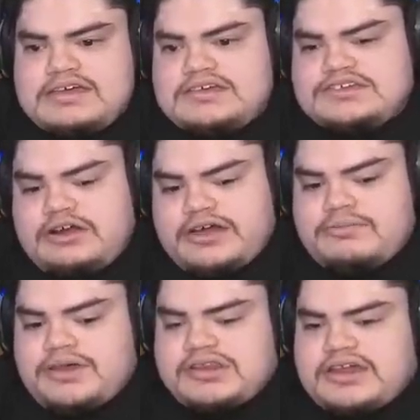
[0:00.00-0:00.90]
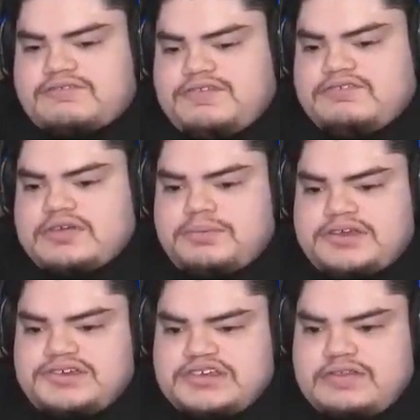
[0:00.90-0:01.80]
Sorry I missed like 50
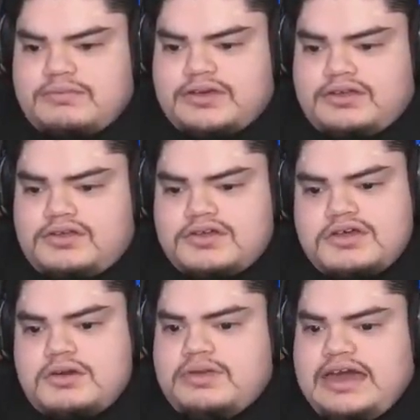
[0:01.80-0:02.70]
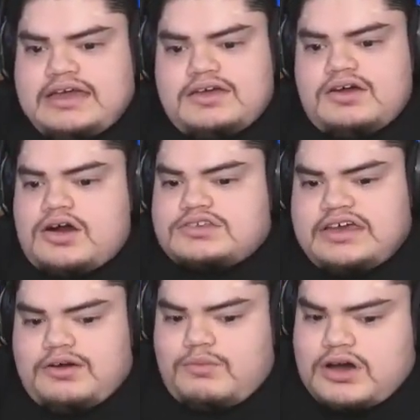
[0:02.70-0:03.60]
pitches down the middle. But hey, I'll
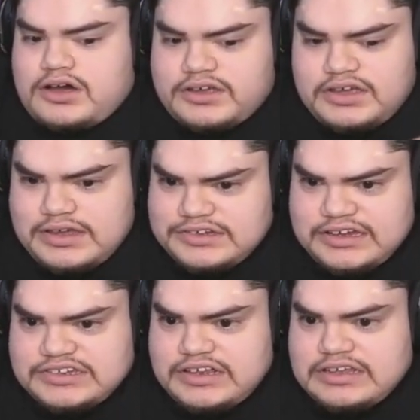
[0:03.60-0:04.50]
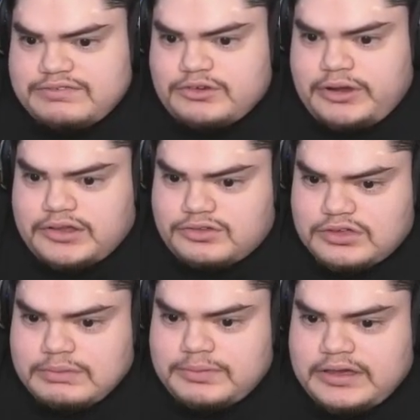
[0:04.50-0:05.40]
take a walk. Chase Utley, if you ground into a
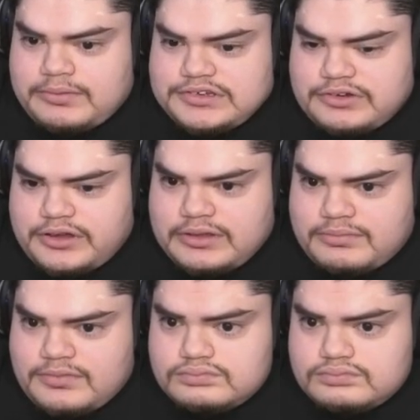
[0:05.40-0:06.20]
double play, I'm going to scream.